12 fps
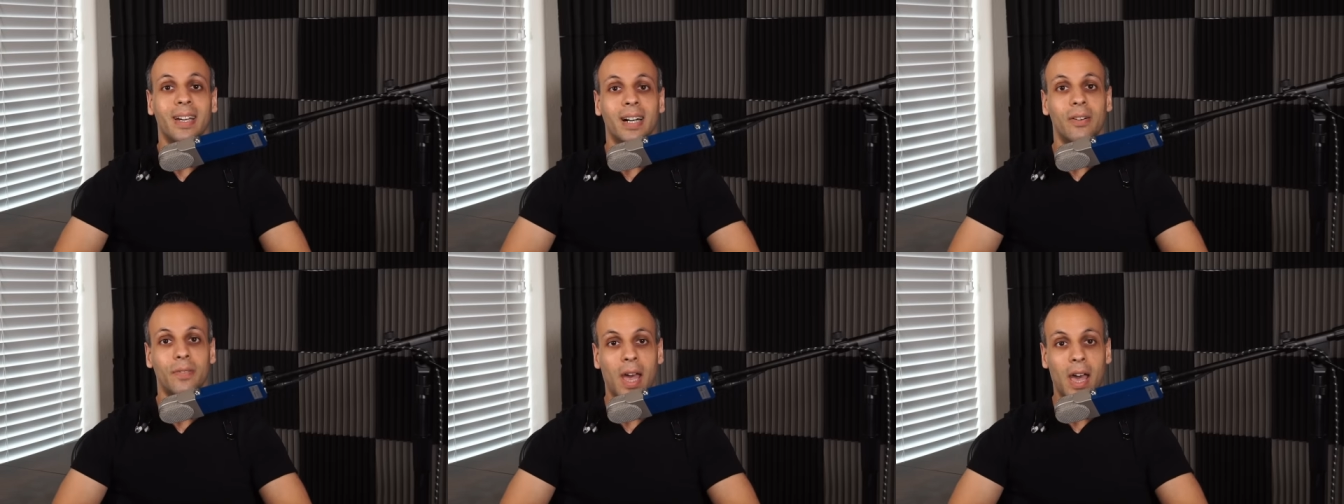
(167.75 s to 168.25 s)

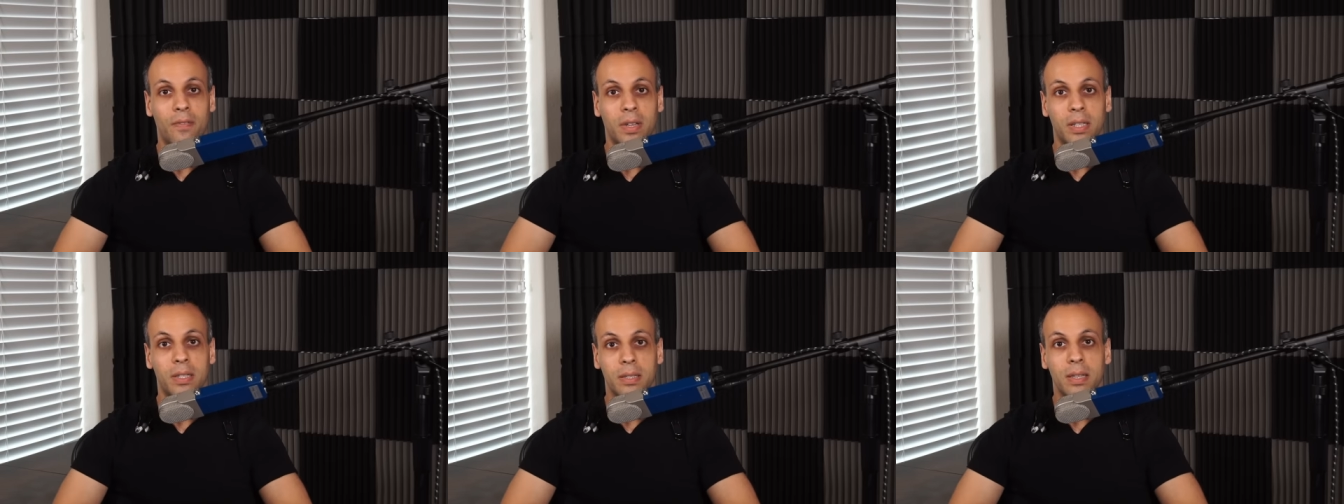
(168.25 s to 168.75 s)
of
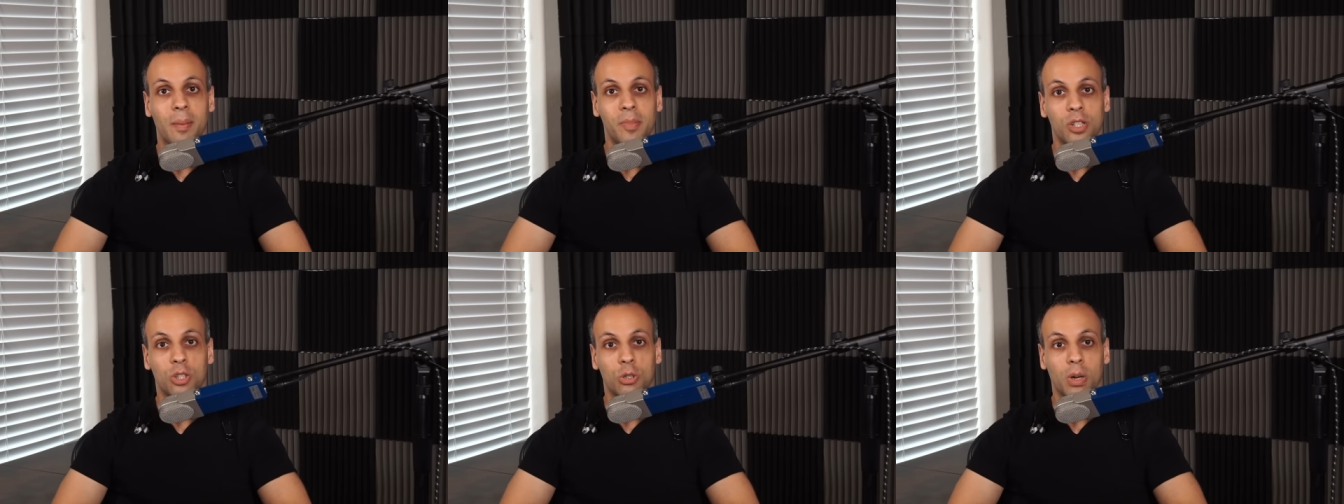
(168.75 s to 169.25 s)
evidence
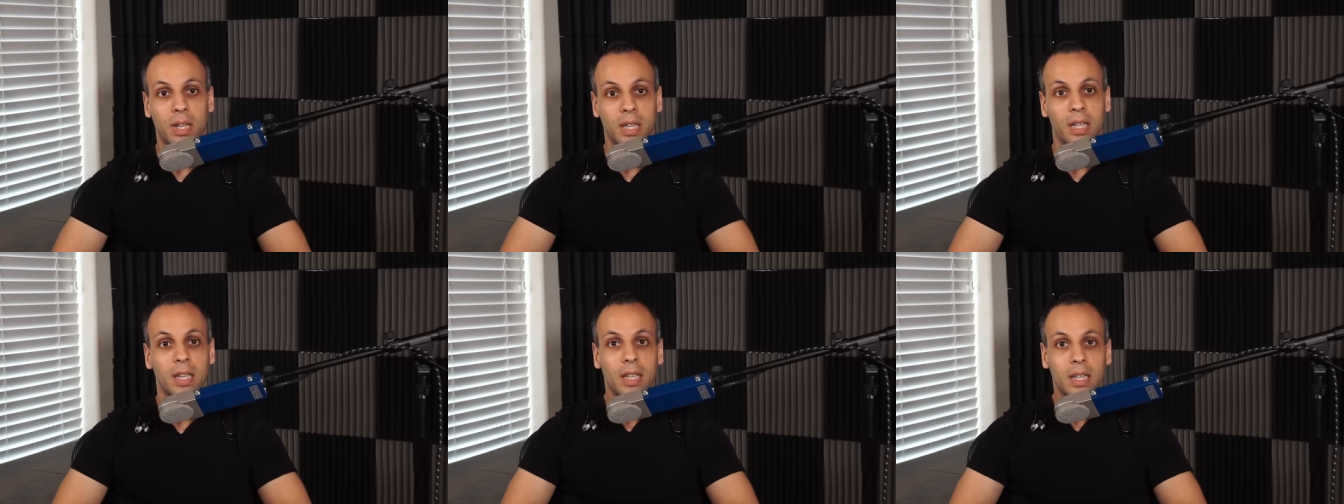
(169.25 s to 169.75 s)

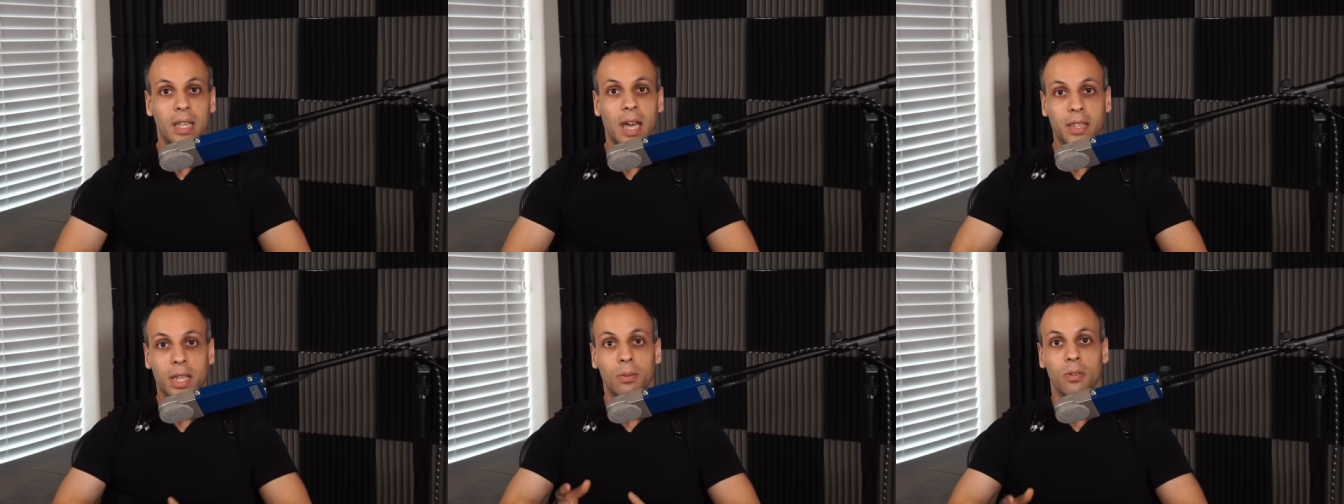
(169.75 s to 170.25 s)
demonstrating
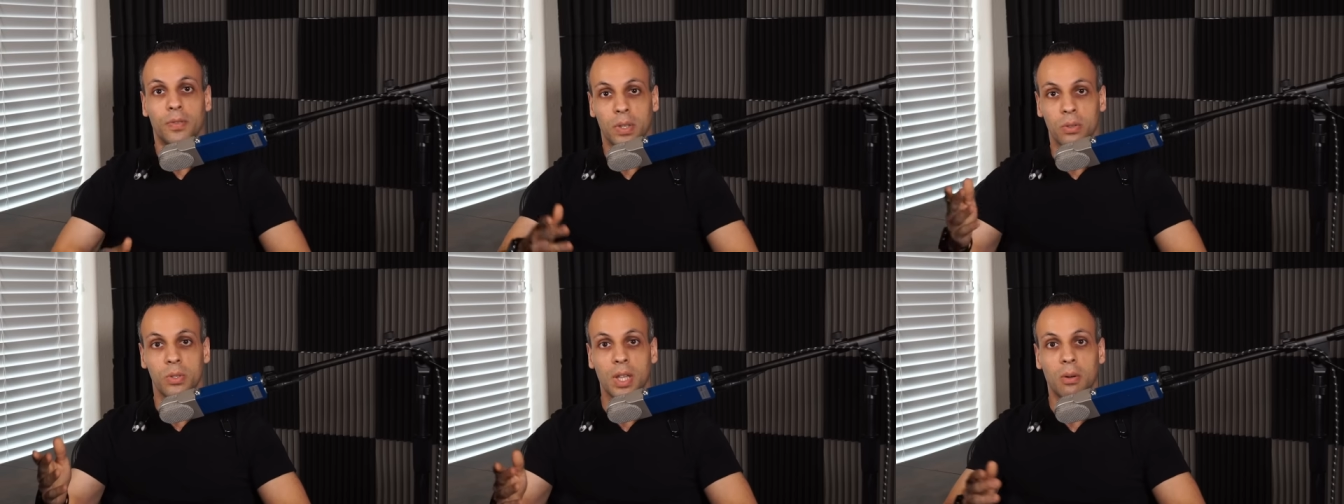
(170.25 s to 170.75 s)
that the
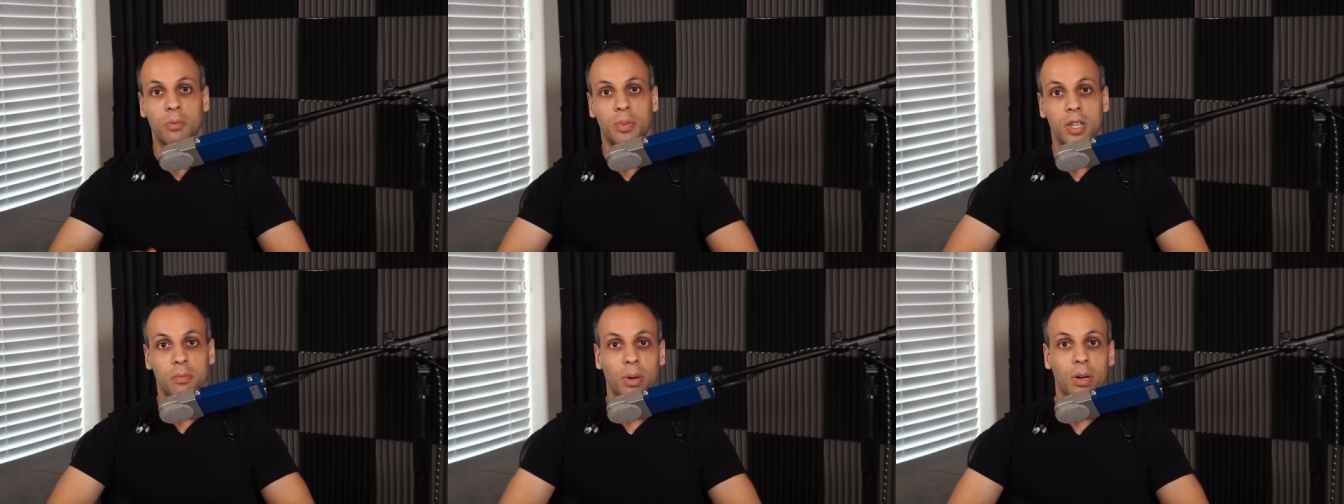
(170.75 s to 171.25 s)
reviews that were
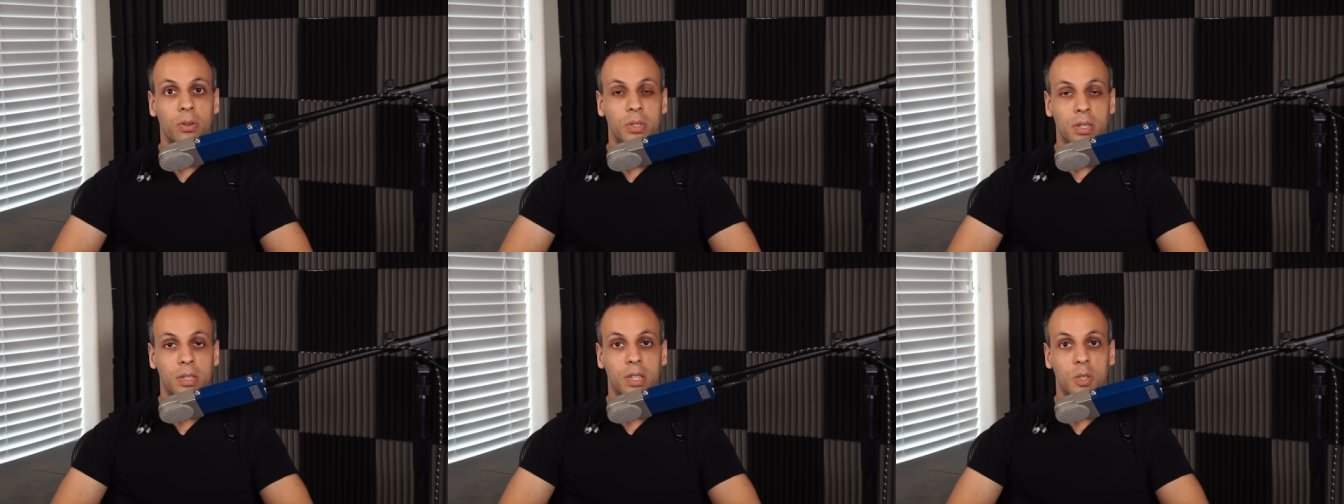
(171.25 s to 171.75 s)
being
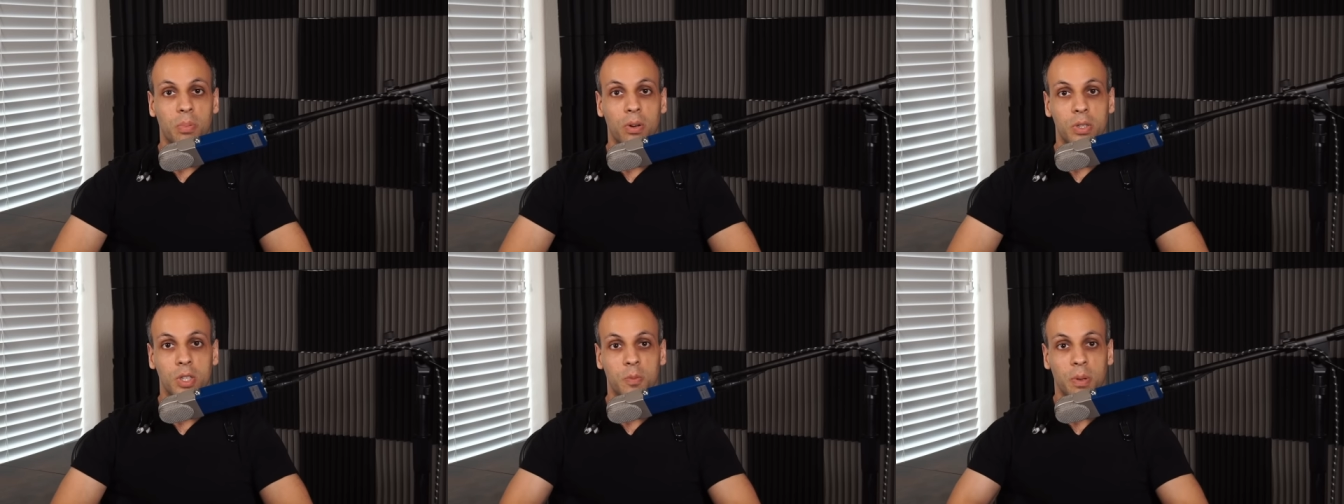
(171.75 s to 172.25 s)
posted to this
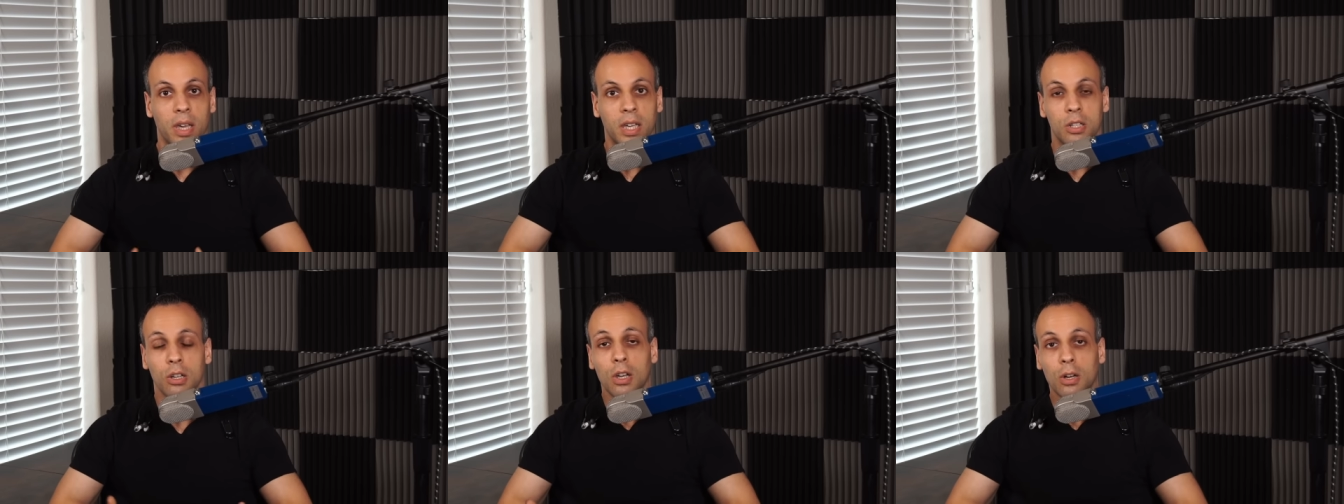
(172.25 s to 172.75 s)
person's
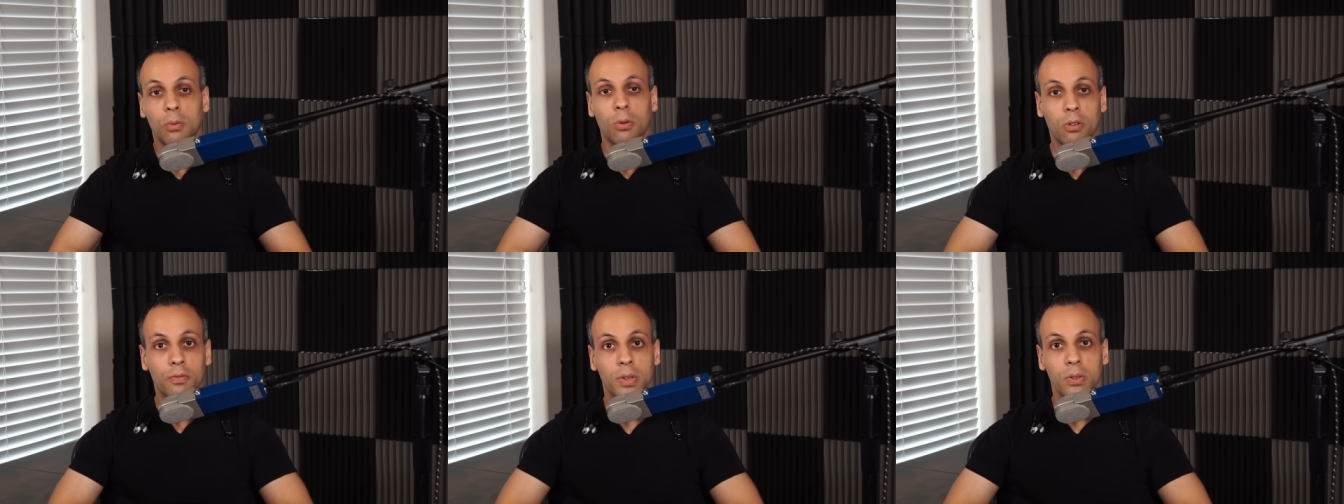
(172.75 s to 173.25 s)
page were
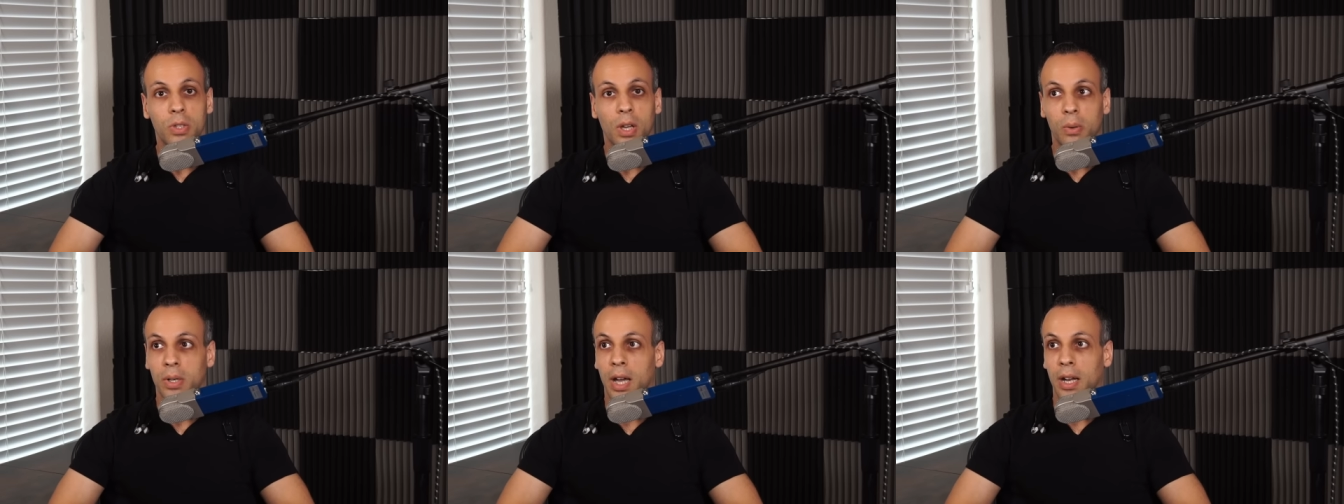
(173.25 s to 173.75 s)
reviews that
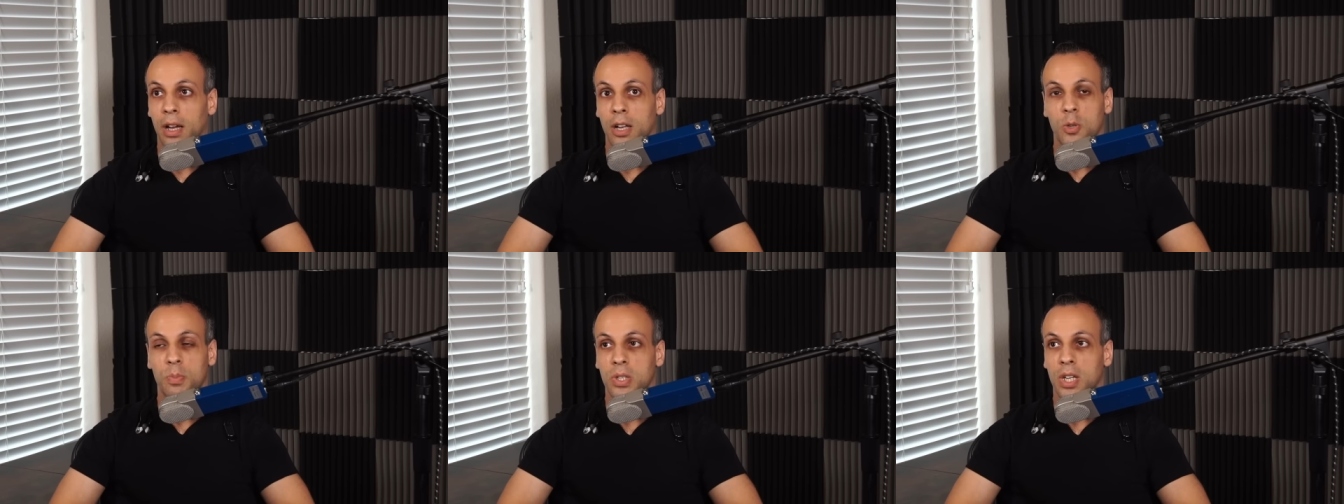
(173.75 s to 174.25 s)
were not
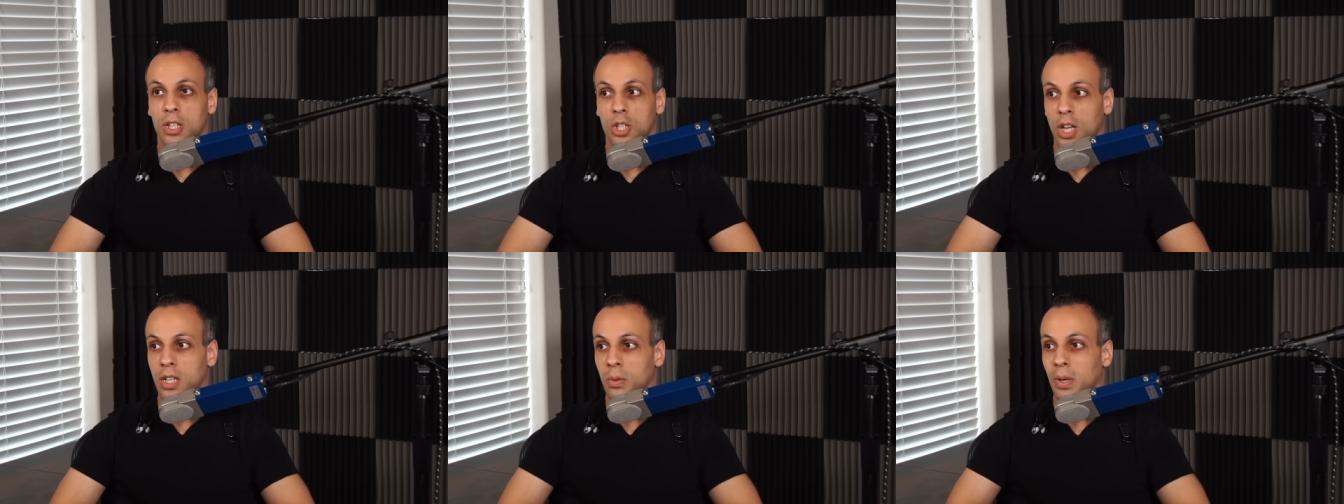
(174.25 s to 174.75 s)
100%
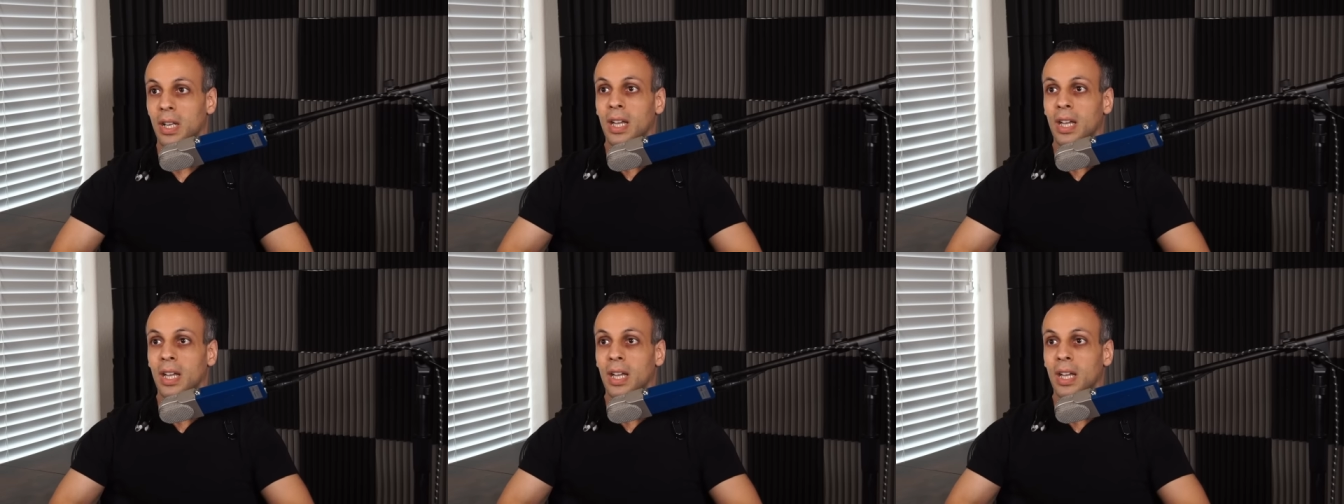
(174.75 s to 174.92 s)
genuine.